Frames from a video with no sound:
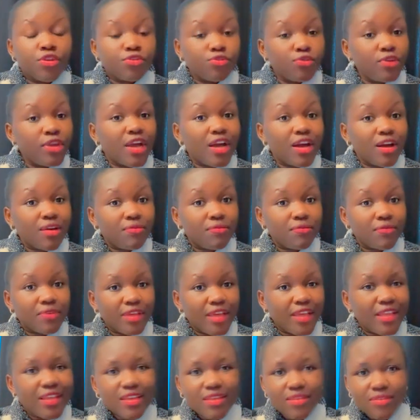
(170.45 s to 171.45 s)
Do we have
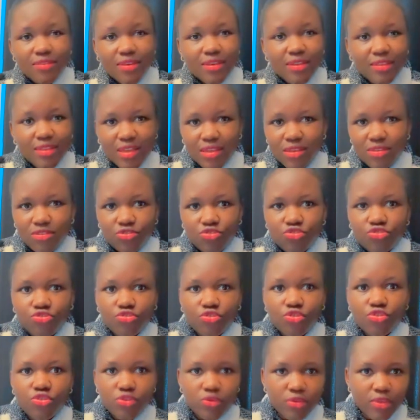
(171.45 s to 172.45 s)
anything that is
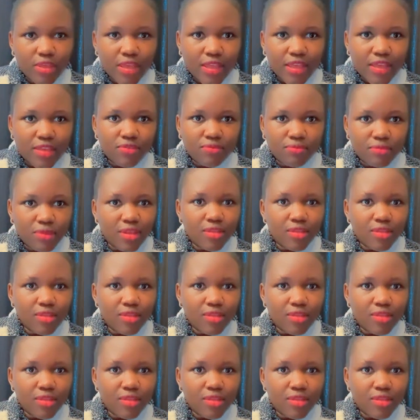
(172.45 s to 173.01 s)
so new that has made